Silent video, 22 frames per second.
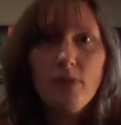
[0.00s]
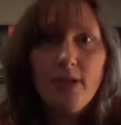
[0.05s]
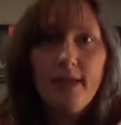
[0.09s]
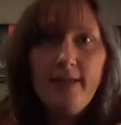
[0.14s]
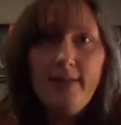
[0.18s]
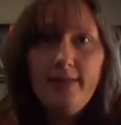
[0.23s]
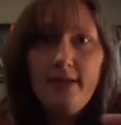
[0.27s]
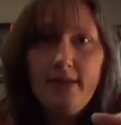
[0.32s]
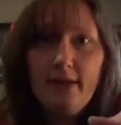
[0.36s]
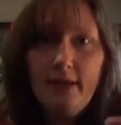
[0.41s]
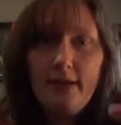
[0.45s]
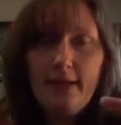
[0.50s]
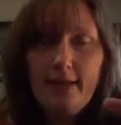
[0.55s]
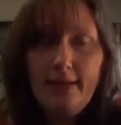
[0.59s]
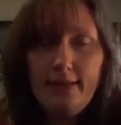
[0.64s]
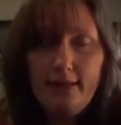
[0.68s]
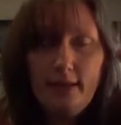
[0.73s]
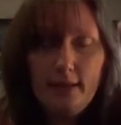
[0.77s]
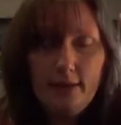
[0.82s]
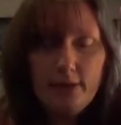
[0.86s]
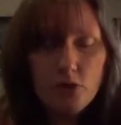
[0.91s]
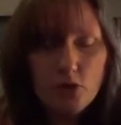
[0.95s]
In
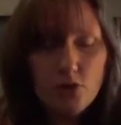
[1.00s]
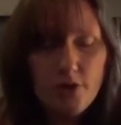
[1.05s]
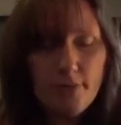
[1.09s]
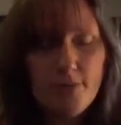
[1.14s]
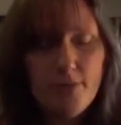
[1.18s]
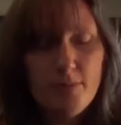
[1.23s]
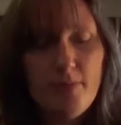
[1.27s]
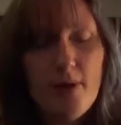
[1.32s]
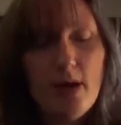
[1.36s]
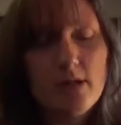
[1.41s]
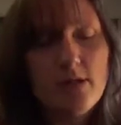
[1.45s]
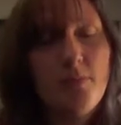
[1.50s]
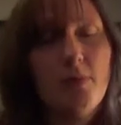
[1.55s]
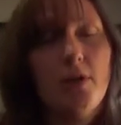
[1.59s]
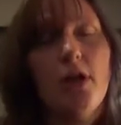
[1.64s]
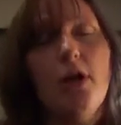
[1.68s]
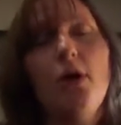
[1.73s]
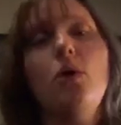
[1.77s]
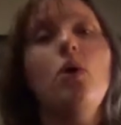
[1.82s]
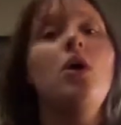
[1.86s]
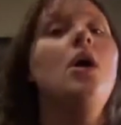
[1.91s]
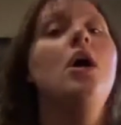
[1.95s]
the description box
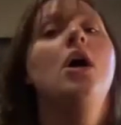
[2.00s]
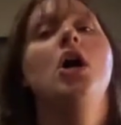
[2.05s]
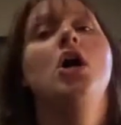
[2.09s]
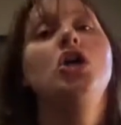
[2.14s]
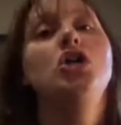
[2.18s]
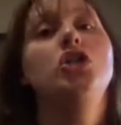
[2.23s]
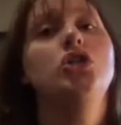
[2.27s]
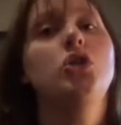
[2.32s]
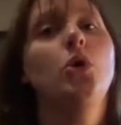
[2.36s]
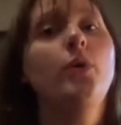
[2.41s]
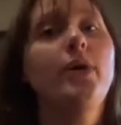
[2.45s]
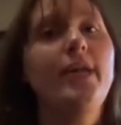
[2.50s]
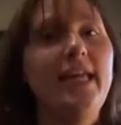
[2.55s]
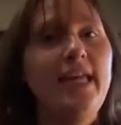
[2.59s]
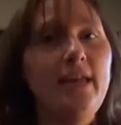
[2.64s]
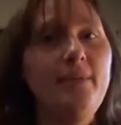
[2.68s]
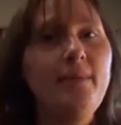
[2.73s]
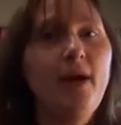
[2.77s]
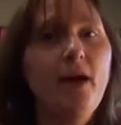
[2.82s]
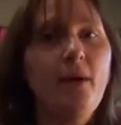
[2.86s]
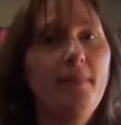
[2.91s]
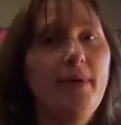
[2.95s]
below. So
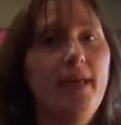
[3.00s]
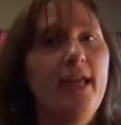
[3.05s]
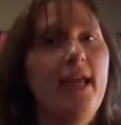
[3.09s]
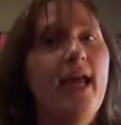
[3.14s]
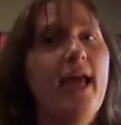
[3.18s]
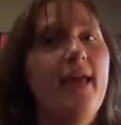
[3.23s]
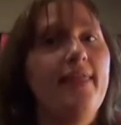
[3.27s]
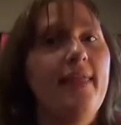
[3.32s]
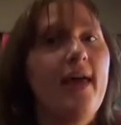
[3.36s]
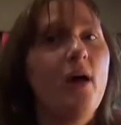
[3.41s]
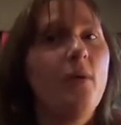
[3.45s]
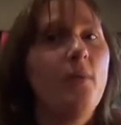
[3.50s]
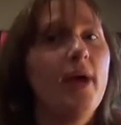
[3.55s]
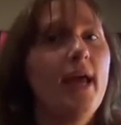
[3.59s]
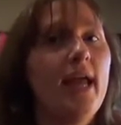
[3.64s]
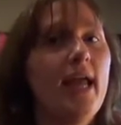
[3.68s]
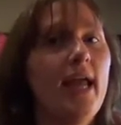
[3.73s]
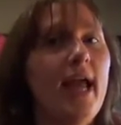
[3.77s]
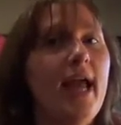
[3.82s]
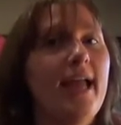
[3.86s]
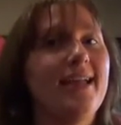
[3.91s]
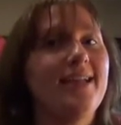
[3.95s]
email me, and that
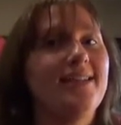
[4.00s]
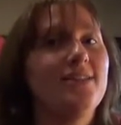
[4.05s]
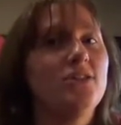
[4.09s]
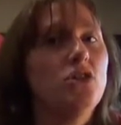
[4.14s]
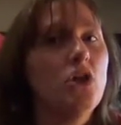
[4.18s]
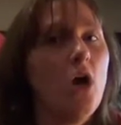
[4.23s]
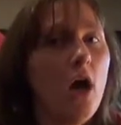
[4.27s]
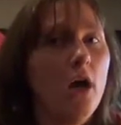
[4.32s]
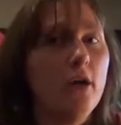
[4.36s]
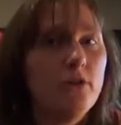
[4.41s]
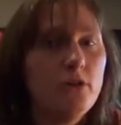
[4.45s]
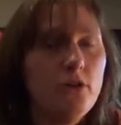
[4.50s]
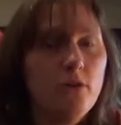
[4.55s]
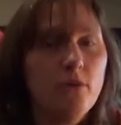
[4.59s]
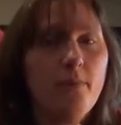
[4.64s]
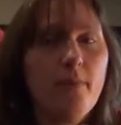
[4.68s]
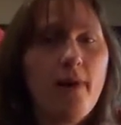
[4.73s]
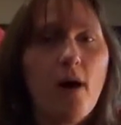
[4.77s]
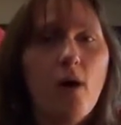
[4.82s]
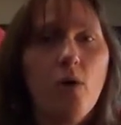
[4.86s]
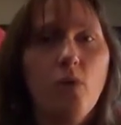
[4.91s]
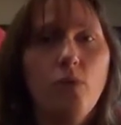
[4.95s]
way I can talk to you
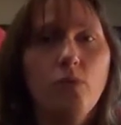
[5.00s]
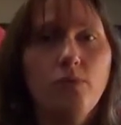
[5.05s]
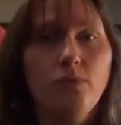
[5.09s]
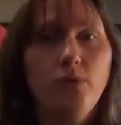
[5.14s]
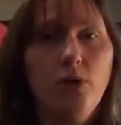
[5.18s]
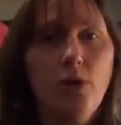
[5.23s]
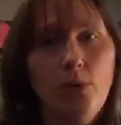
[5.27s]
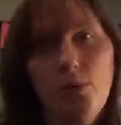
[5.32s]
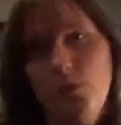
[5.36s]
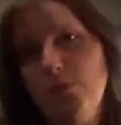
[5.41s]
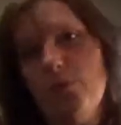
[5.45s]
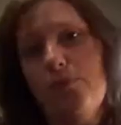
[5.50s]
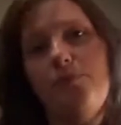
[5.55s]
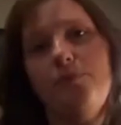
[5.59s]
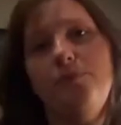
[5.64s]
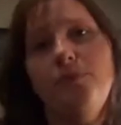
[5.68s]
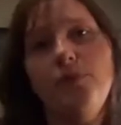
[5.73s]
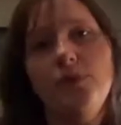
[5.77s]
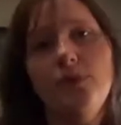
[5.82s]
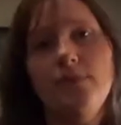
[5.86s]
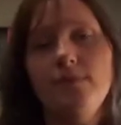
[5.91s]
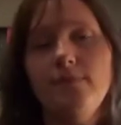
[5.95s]
about, you know,
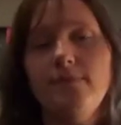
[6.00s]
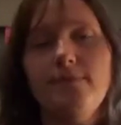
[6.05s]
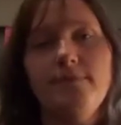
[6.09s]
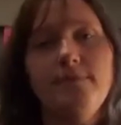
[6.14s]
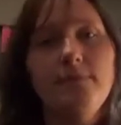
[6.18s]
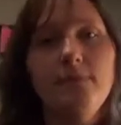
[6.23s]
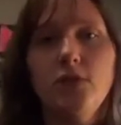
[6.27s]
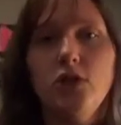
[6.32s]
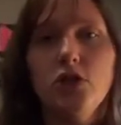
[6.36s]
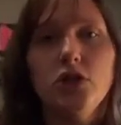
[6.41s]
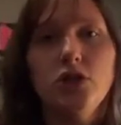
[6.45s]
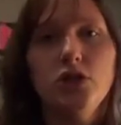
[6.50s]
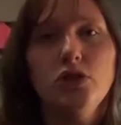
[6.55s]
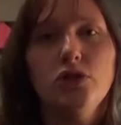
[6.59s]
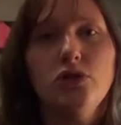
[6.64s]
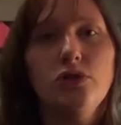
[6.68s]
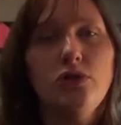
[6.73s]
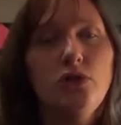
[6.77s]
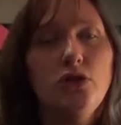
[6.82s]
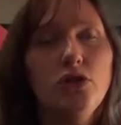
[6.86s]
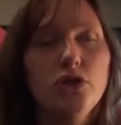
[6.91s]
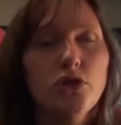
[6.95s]
your
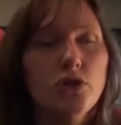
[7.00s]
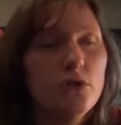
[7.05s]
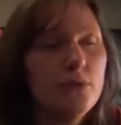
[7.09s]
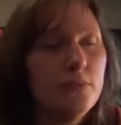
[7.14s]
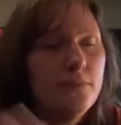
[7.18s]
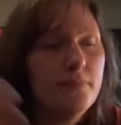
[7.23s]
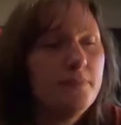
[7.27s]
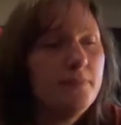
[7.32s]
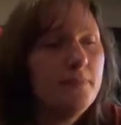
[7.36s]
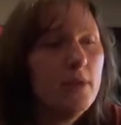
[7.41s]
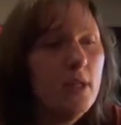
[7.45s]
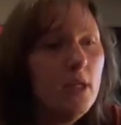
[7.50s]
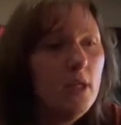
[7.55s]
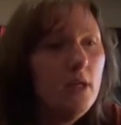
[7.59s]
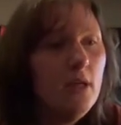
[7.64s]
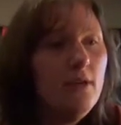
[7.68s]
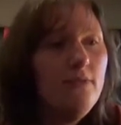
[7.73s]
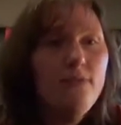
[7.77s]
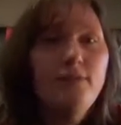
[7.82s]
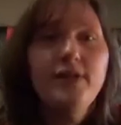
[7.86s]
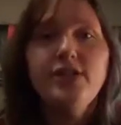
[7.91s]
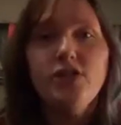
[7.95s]

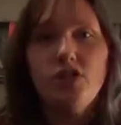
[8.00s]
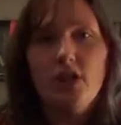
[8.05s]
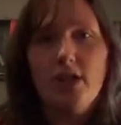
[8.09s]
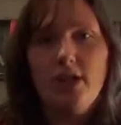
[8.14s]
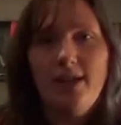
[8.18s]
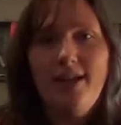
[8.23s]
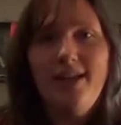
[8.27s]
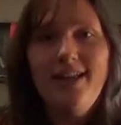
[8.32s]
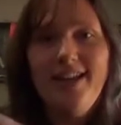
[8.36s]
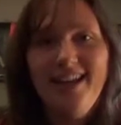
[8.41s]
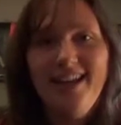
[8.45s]
vision